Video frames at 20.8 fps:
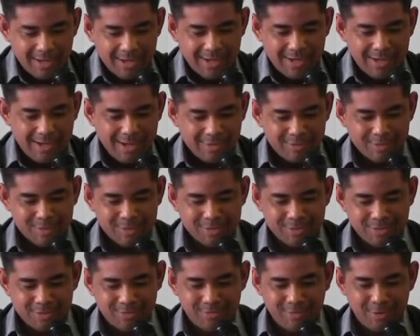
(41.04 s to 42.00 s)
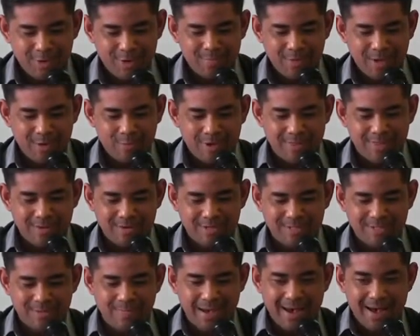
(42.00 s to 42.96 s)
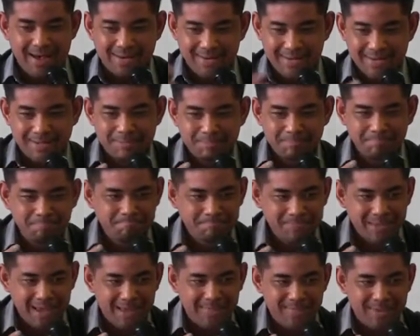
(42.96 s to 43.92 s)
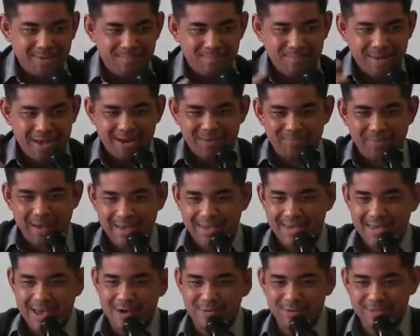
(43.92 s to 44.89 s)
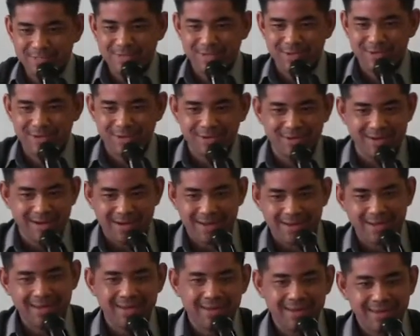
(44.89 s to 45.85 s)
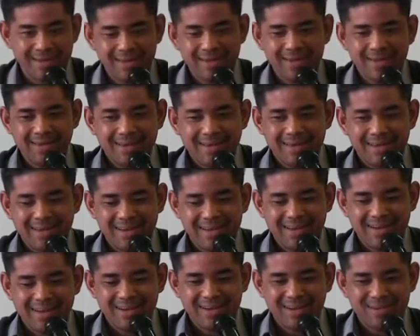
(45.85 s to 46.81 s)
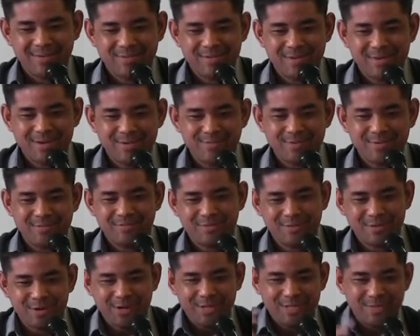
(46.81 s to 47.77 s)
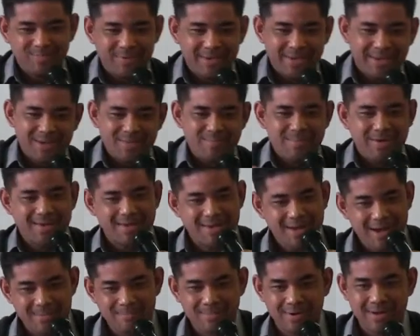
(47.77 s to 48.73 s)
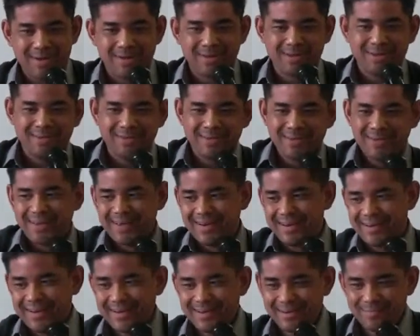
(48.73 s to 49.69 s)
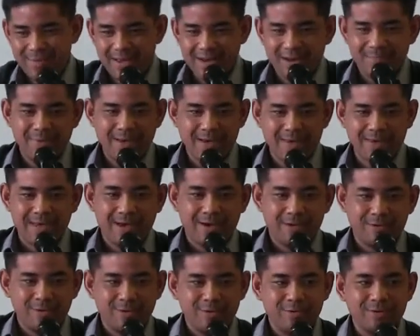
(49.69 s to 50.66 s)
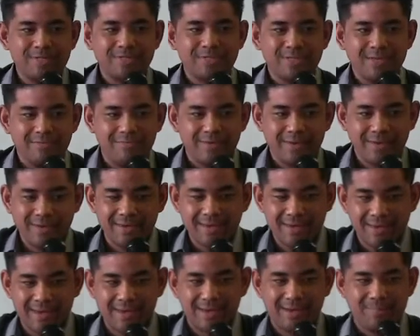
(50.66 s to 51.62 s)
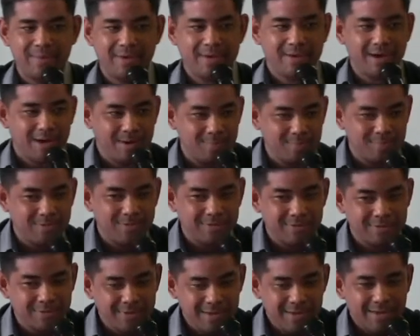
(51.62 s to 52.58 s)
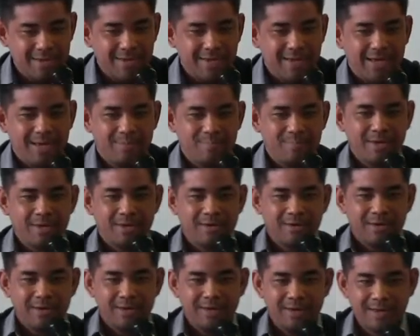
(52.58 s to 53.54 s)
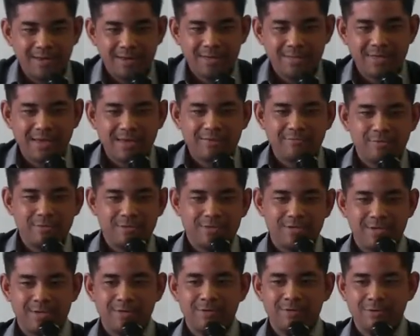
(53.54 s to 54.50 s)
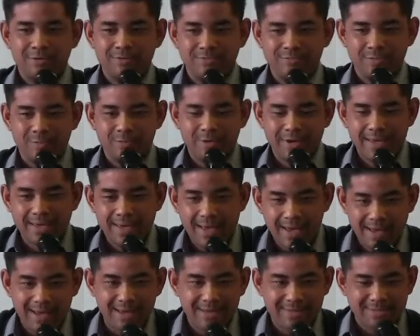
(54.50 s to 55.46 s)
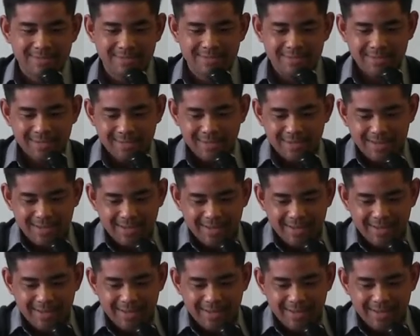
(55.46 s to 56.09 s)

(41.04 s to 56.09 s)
I always saw Floyd Mayweather as the baddie and then Manny Pacquiao as the good guy. You know, when Floyd is being a bit yabang and then Manny Pacquiao always giving, being humble and being thankful to the Lord for what he has.